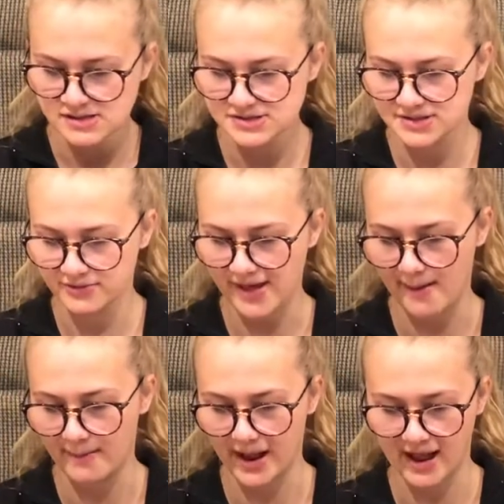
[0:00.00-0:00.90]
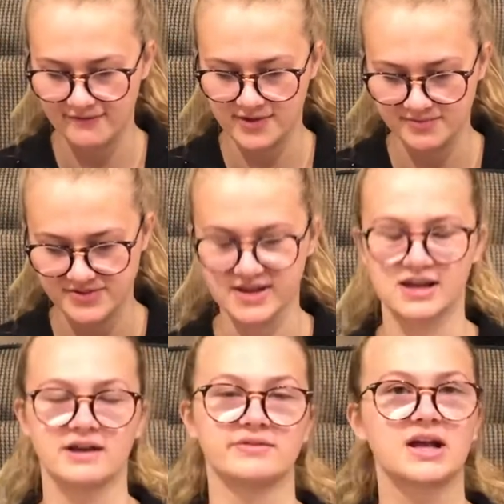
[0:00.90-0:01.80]
So that might have them
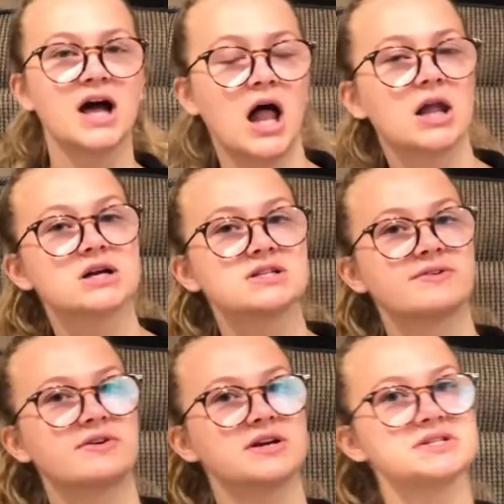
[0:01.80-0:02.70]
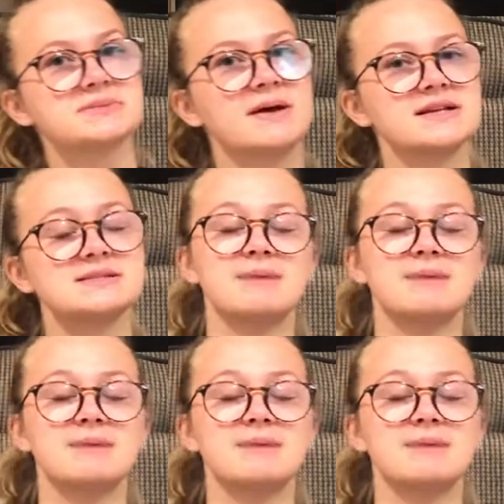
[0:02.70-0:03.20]
thinking of the colors of Christmas.